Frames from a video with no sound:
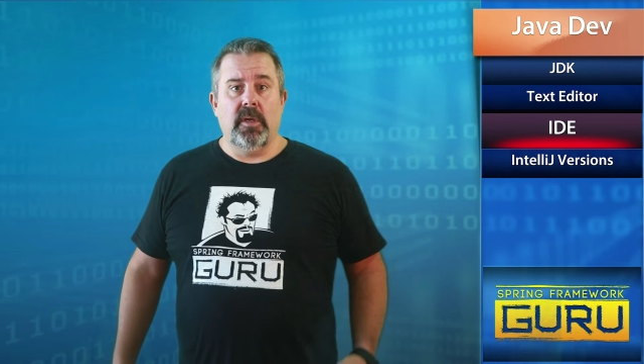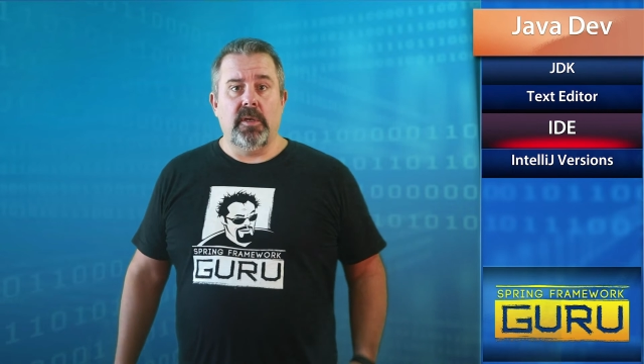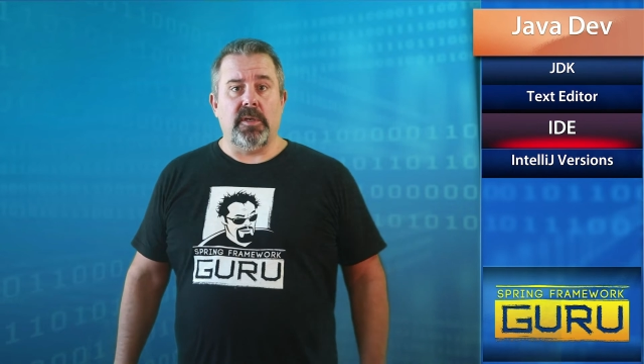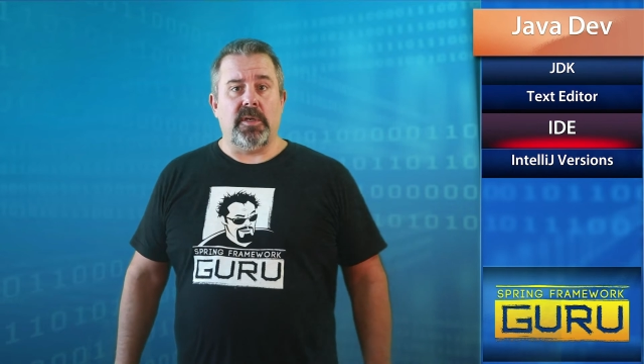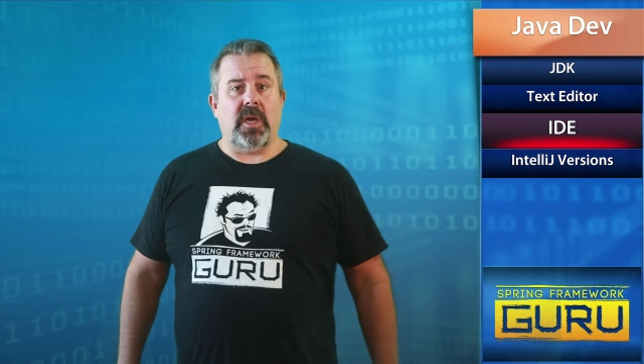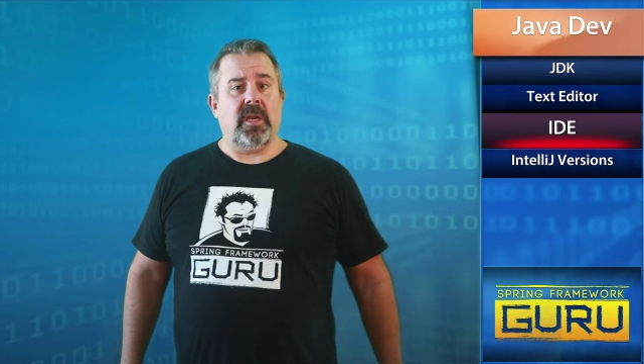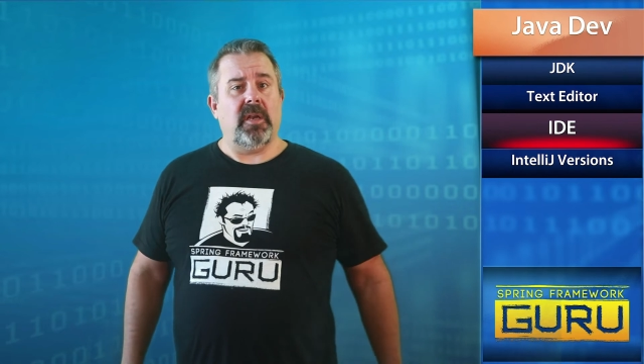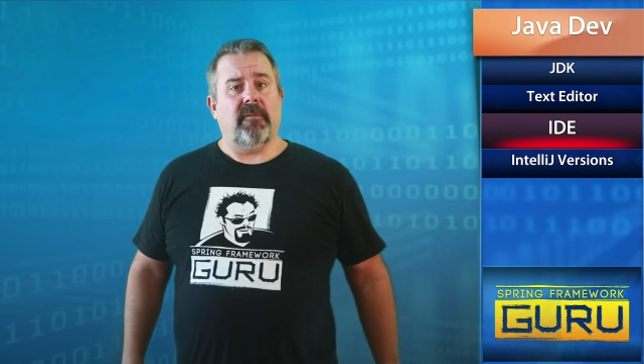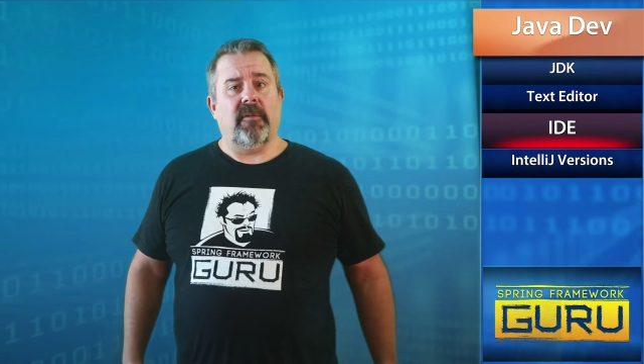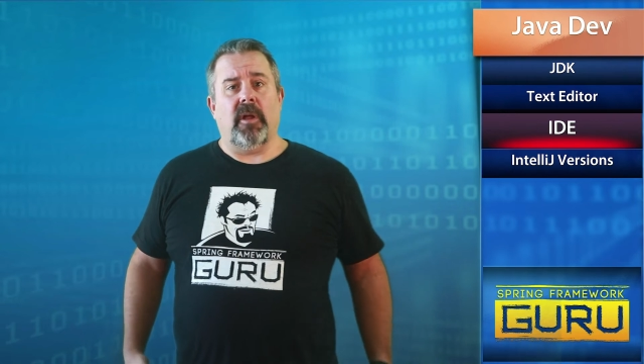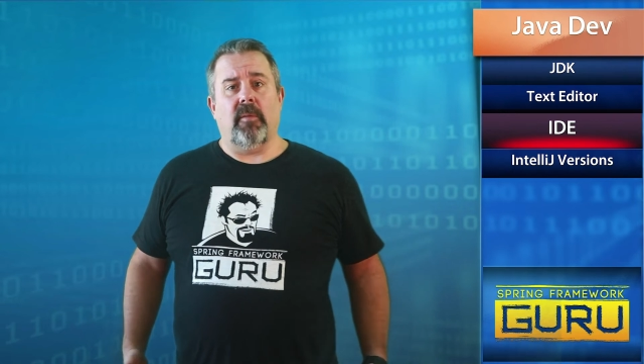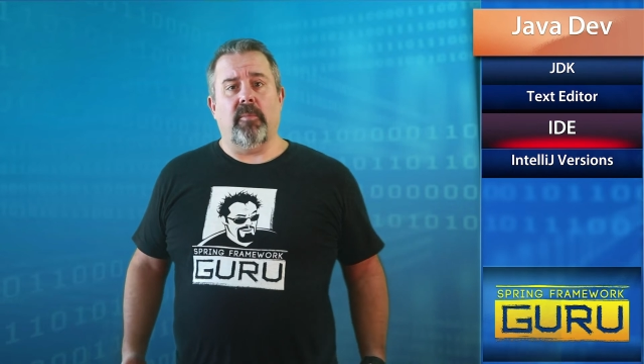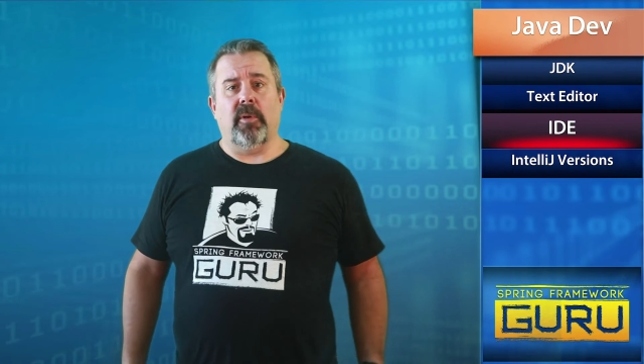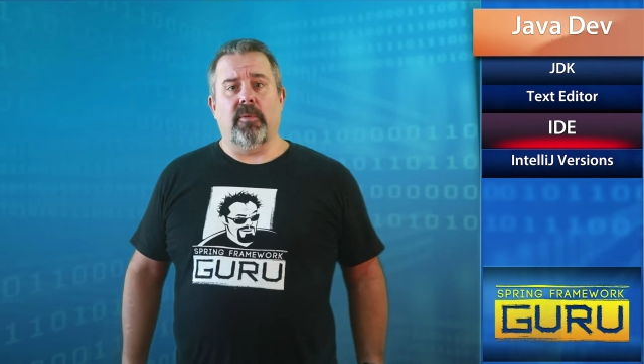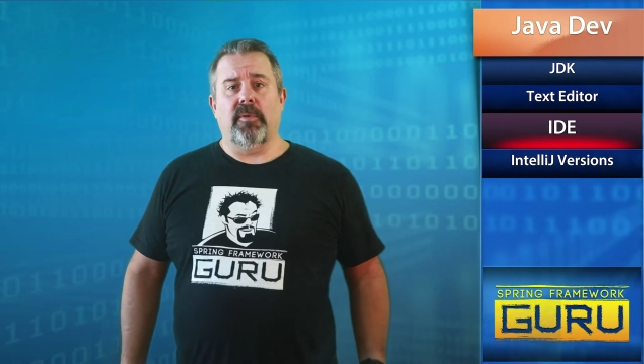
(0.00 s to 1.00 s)

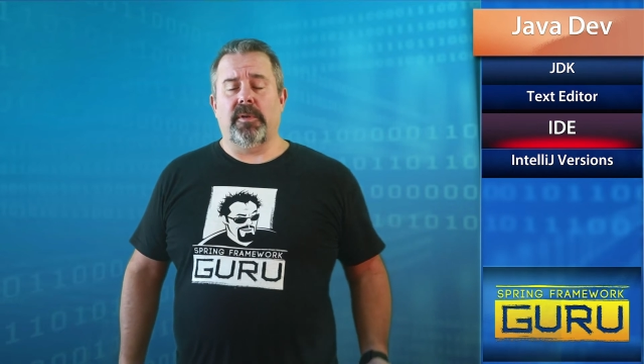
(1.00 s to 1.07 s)
JDeveloper,